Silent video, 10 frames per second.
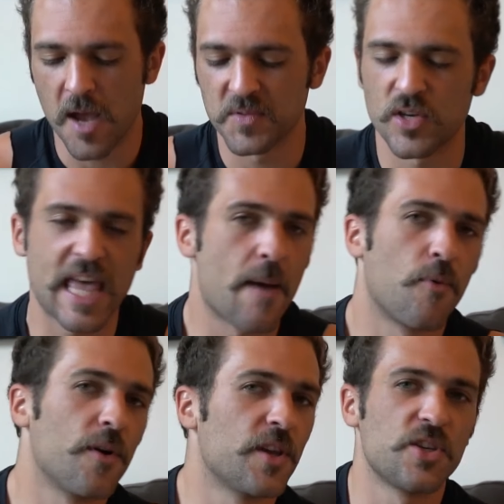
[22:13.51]
So at that
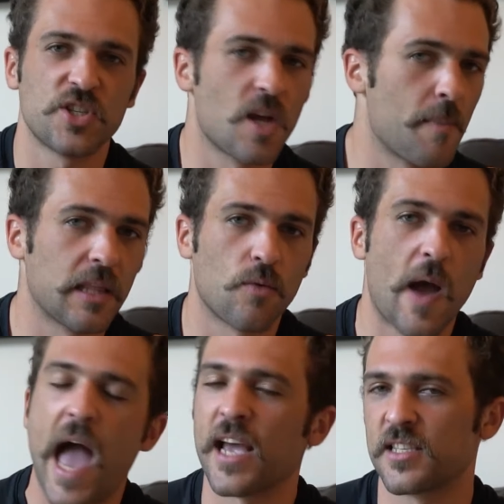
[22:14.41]
point you can just dump out the
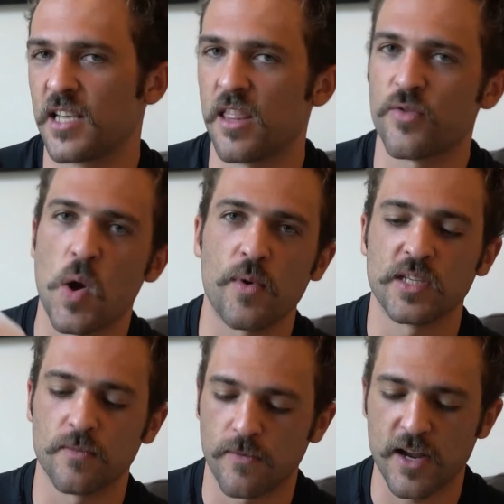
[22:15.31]
wax and throw in
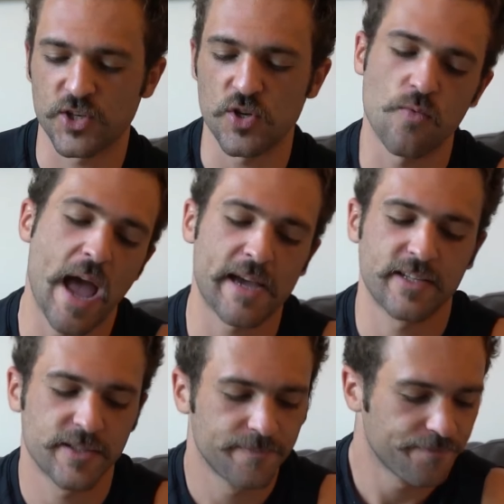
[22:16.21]
some fresh new wax.